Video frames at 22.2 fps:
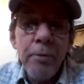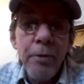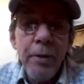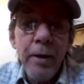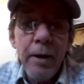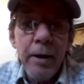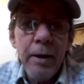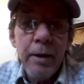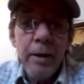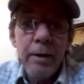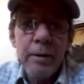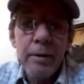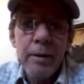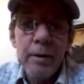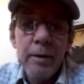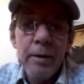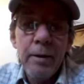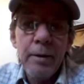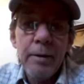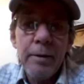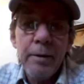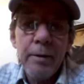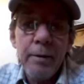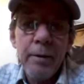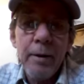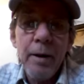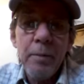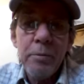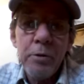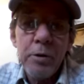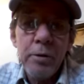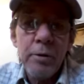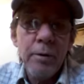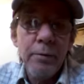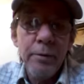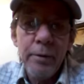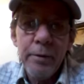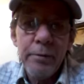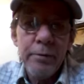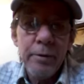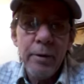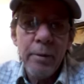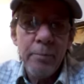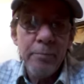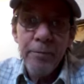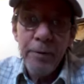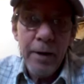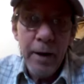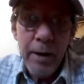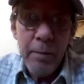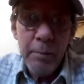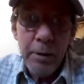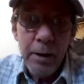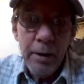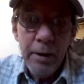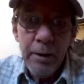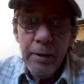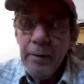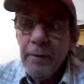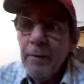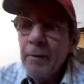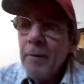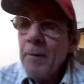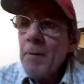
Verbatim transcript: thing and the corruption of the Trump family.